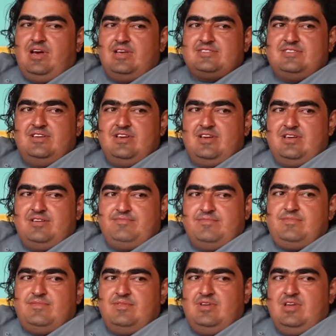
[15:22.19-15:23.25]
Last day I
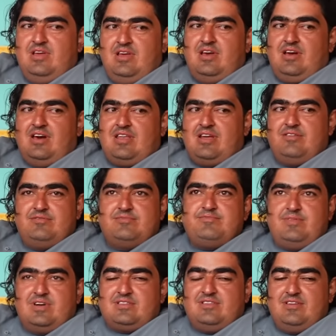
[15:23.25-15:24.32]
arrived,
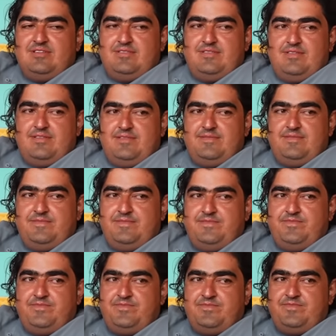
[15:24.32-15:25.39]
but
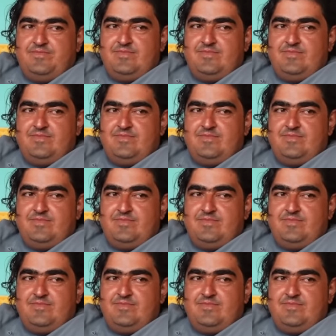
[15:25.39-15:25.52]
yeah.